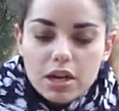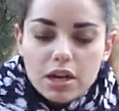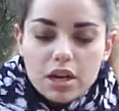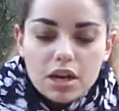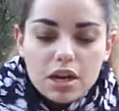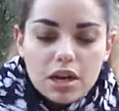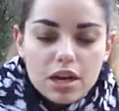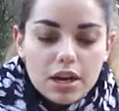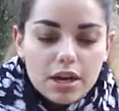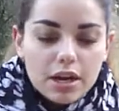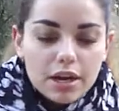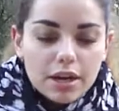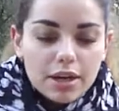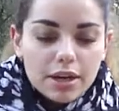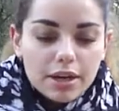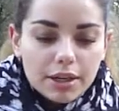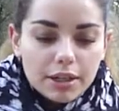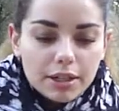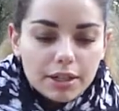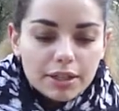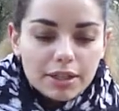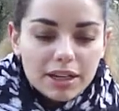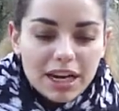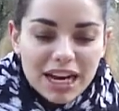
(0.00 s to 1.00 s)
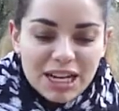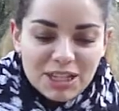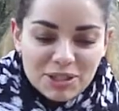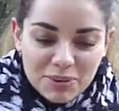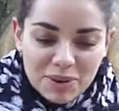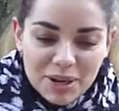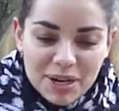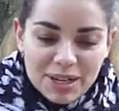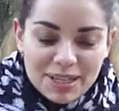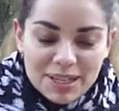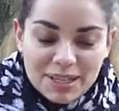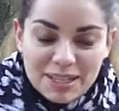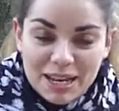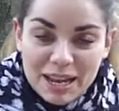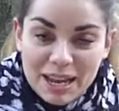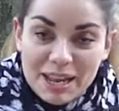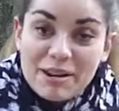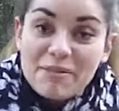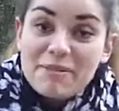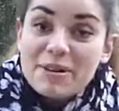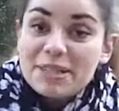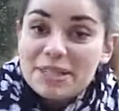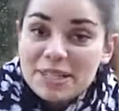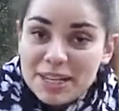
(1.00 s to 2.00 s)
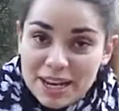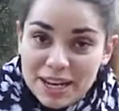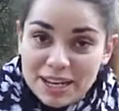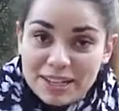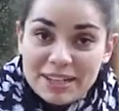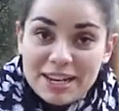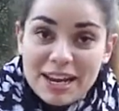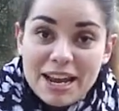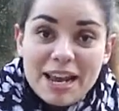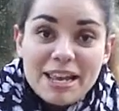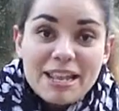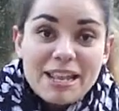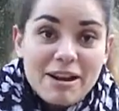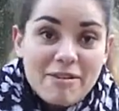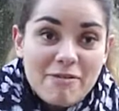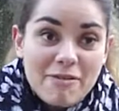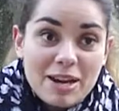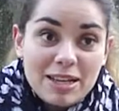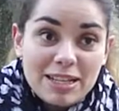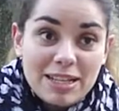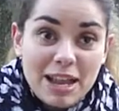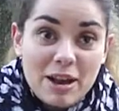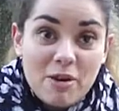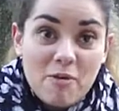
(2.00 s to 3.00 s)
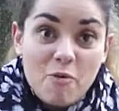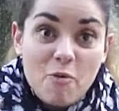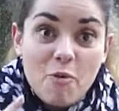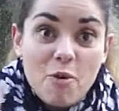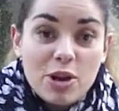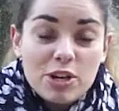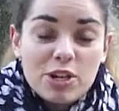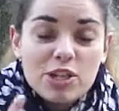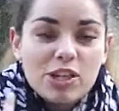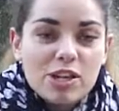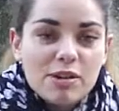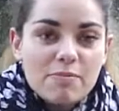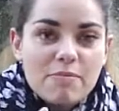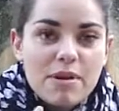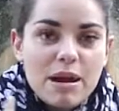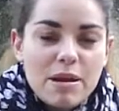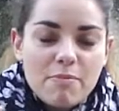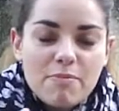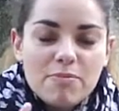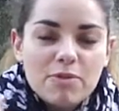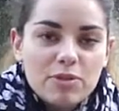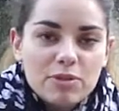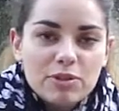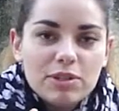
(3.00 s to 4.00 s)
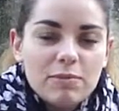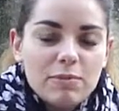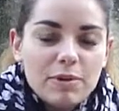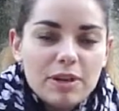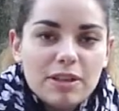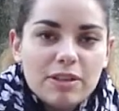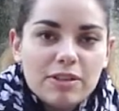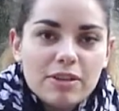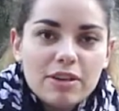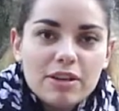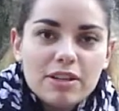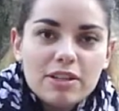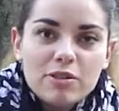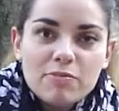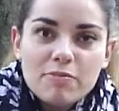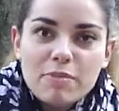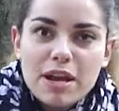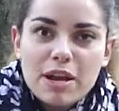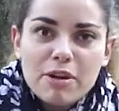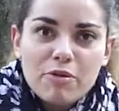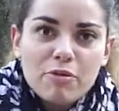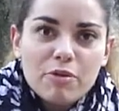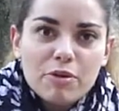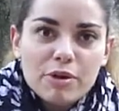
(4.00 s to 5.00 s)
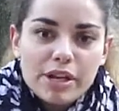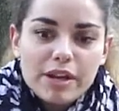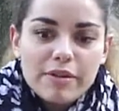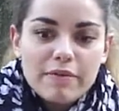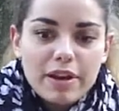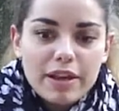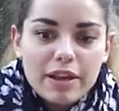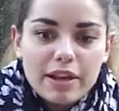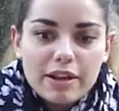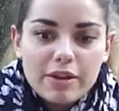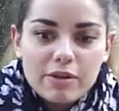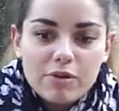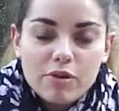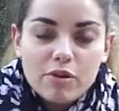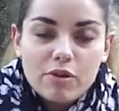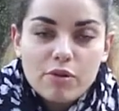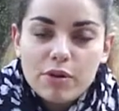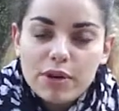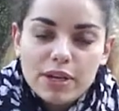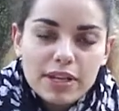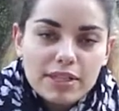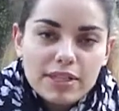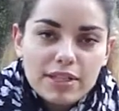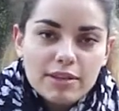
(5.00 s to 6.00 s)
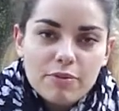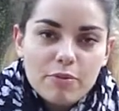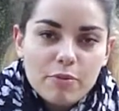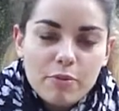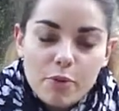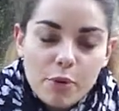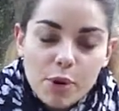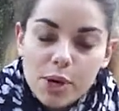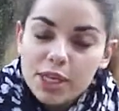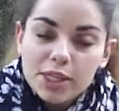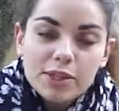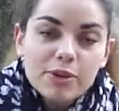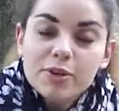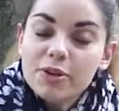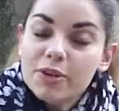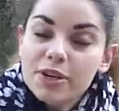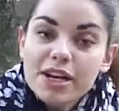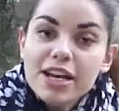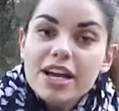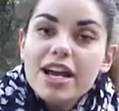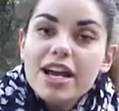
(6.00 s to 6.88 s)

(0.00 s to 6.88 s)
I tried it and I was scared, and I was like watching my beauty blender in the microwave like crazy weirdo.